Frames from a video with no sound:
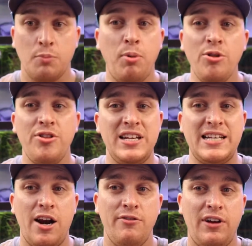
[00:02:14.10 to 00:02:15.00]
both of these
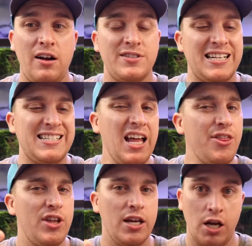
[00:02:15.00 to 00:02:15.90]
air valves, it's
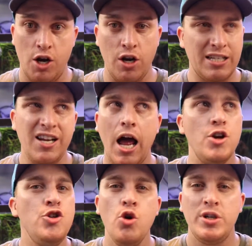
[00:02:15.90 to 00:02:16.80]
nothing, it's not
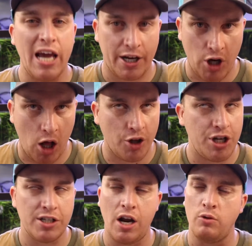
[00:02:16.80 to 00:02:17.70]
new technology,
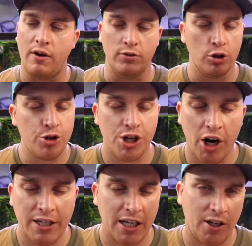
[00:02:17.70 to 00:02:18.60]
it's not
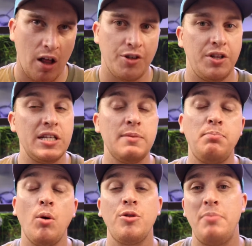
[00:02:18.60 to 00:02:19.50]
revolutionary technology. These have
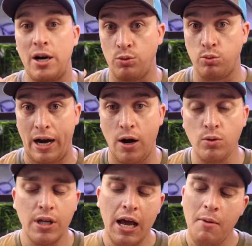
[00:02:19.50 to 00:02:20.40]
both been
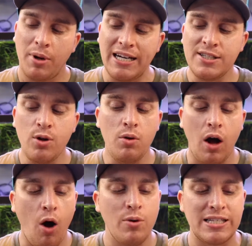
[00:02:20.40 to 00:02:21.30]
around, but I just don't
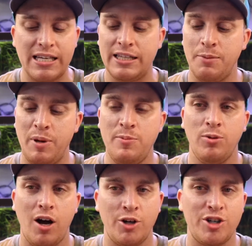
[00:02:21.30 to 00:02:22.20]
always think that
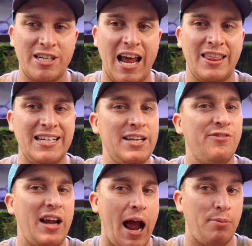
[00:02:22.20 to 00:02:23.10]
people understand the
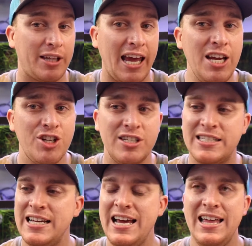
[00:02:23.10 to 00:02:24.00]
different
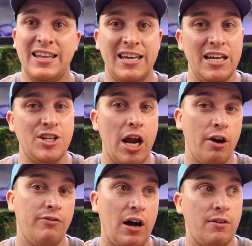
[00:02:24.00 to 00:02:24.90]
applications that each
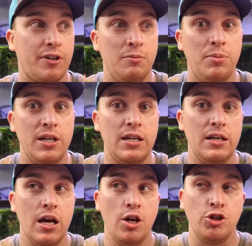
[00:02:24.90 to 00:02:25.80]
air valve can be
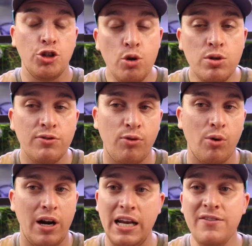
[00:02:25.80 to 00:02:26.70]
used
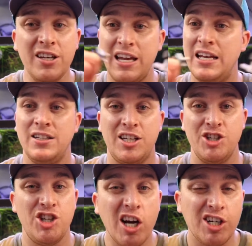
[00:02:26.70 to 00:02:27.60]
for and even in
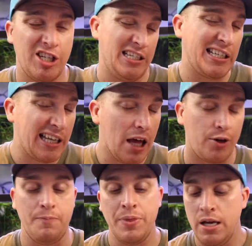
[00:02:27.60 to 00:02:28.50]
conjunction together.